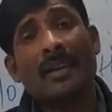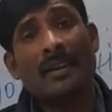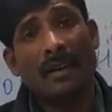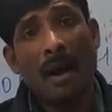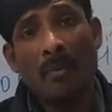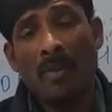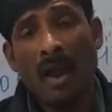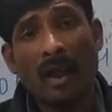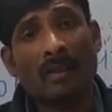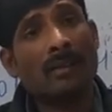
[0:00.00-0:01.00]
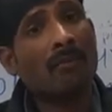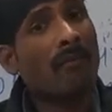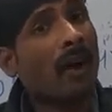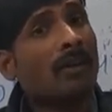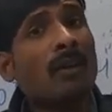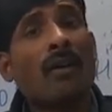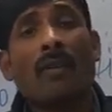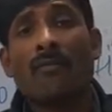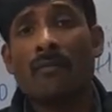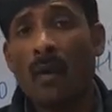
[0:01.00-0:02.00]
Ramlal, the father
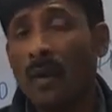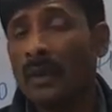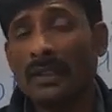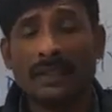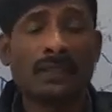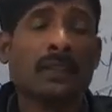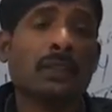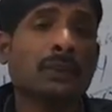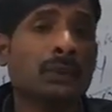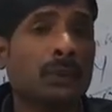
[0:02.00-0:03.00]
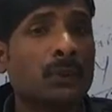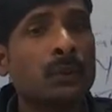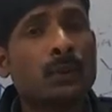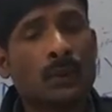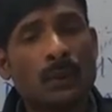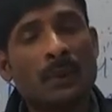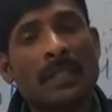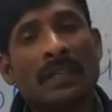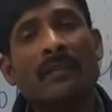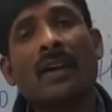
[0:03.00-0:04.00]
of Bholi, used to
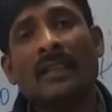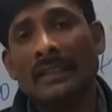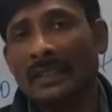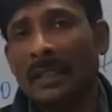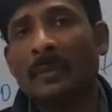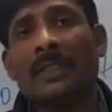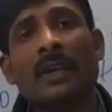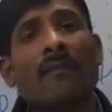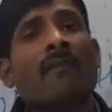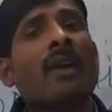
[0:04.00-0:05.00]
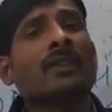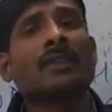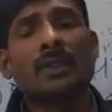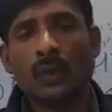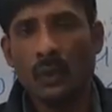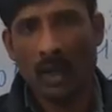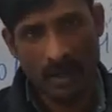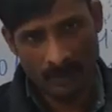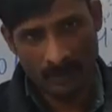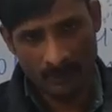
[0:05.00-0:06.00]
give a little bit affection to her.
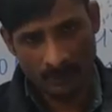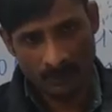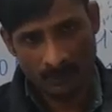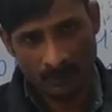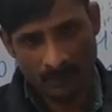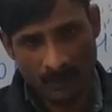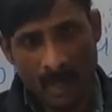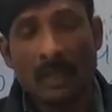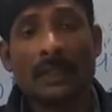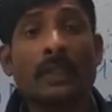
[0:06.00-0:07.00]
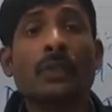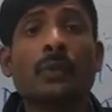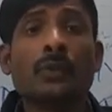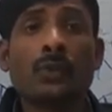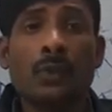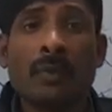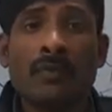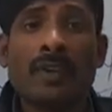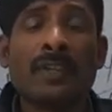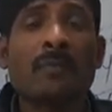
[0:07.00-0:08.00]
He used to be
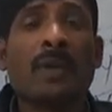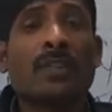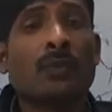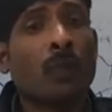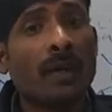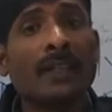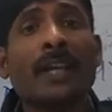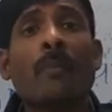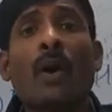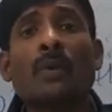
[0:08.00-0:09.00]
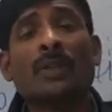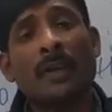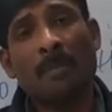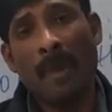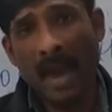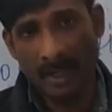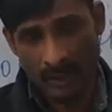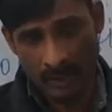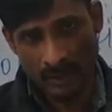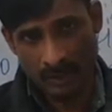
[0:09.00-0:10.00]
very much worried about her
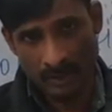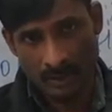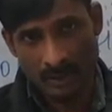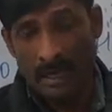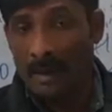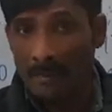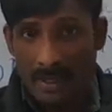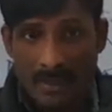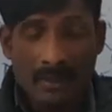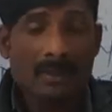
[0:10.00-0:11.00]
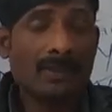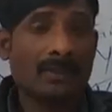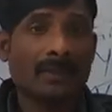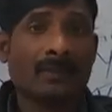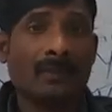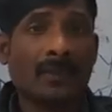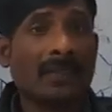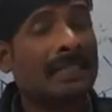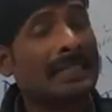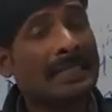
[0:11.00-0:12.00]
marriage because
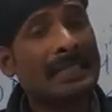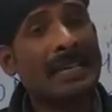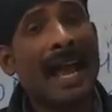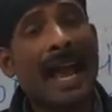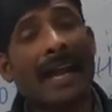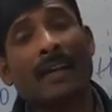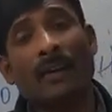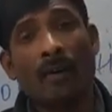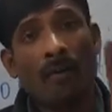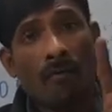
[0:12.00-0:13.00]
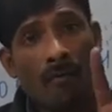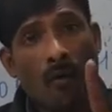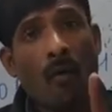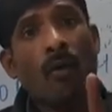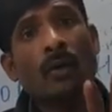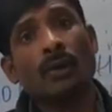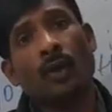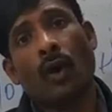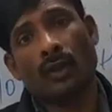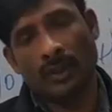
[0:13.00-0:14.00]
he had 4
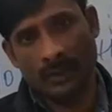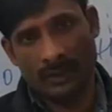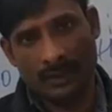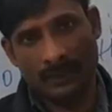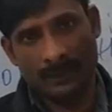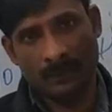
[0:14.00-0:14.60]
daughters.